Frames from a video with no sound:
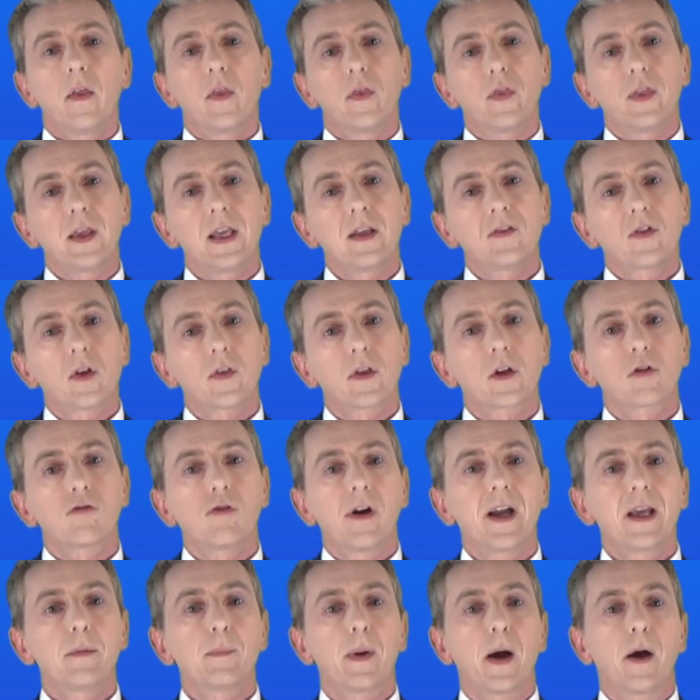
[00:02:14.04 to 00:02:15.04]
These are the
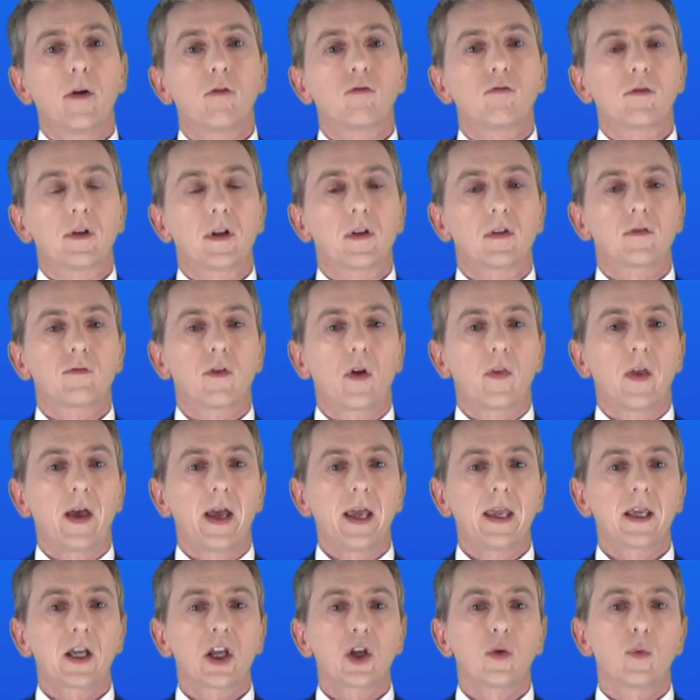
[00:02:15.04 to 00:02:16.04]
grade boundaries for the
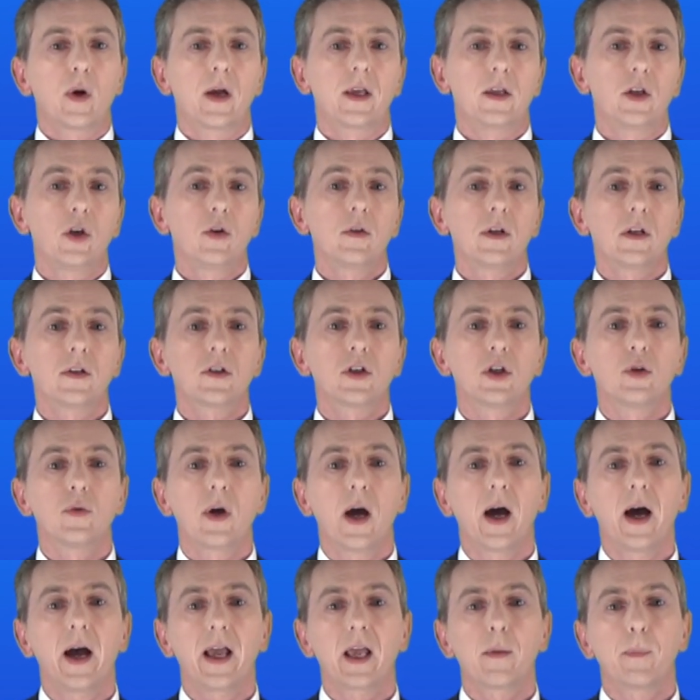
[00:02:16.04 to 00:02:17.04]
AQA Unit 2
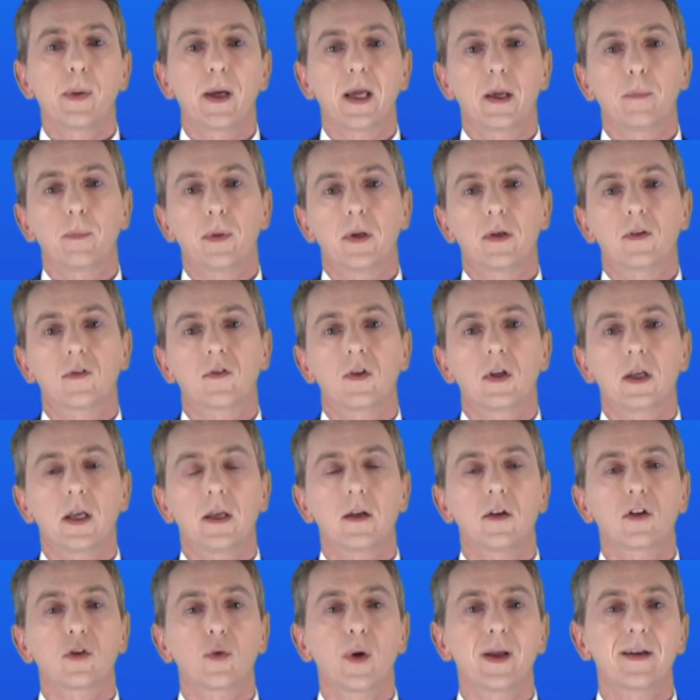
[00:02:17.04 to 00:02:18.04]
Higher papers
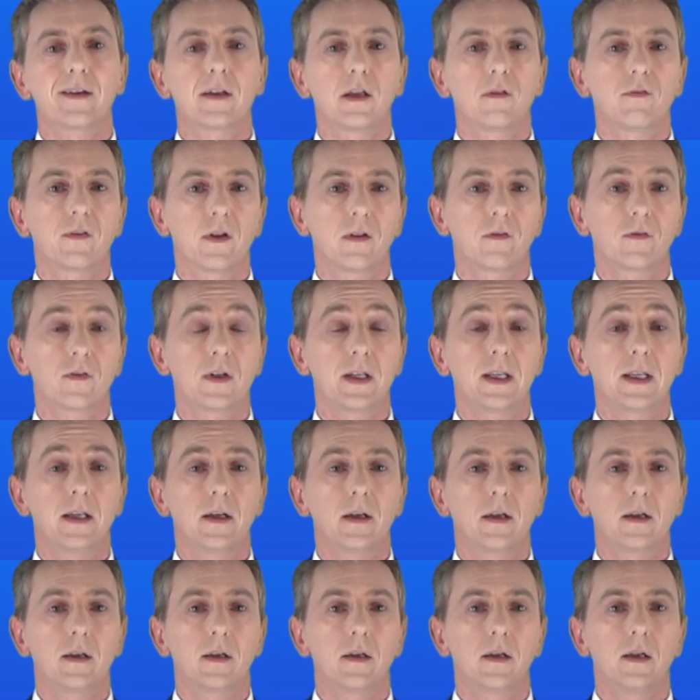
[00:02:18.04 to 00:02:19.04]
in
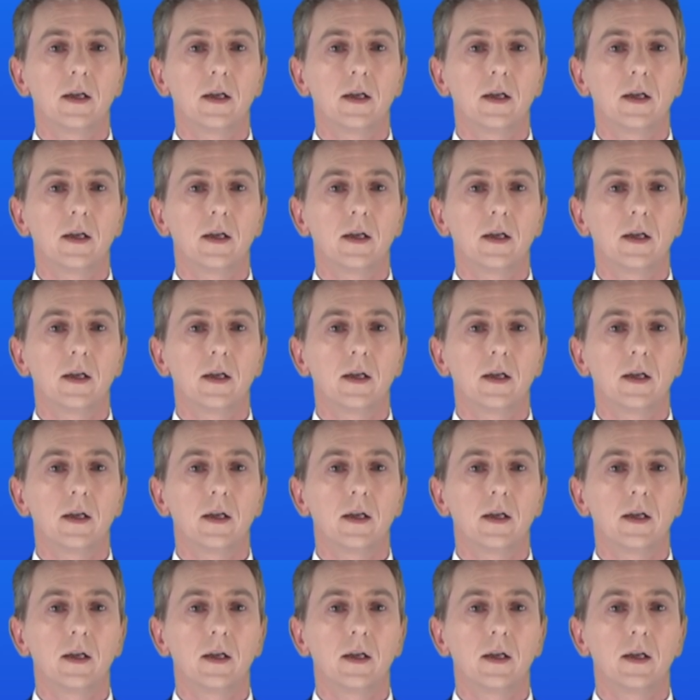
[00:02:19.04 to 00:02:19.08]
2015.